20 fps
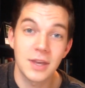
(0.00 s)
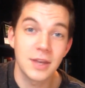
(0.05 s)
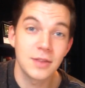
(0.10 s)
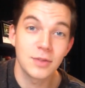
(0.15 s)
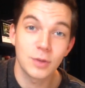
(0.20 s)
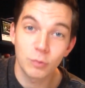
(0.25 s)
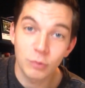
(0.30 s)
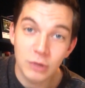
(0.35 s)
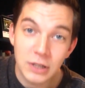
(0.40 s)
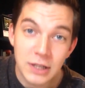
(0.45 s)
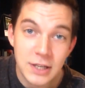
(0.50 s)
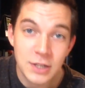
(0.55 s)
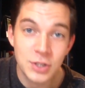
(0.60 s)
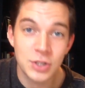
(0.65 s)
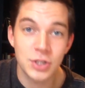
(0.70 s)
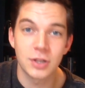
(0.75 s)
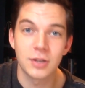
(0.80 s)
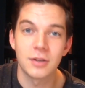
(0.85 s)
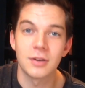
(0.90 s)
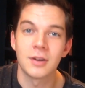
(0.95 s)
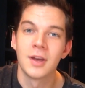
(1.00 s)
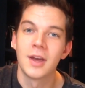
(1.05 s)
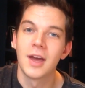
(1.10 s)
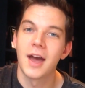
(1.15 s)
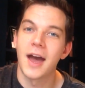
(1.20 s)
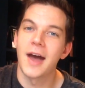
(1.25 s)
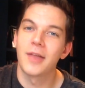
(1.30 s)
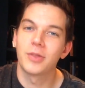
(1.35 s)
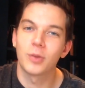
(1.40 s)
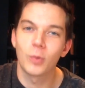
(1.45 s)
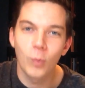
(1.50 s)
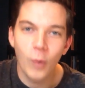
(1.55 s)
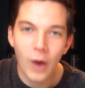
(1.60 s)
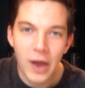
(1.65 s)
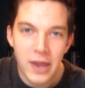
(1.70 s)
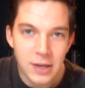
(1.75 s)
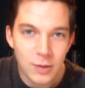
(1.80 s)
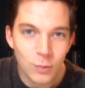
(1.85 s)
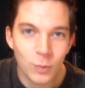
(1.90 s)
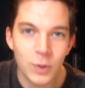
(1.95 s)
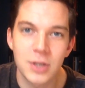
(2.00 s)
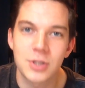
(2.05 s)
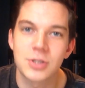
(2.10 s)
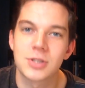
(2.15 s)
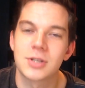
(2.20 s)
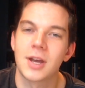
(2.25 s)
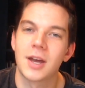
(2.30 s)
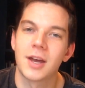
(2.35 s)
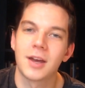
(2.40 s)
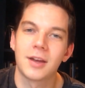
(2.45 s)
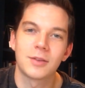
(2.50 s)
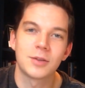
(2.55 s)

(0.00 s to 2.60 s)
in the religion and the way in which uh,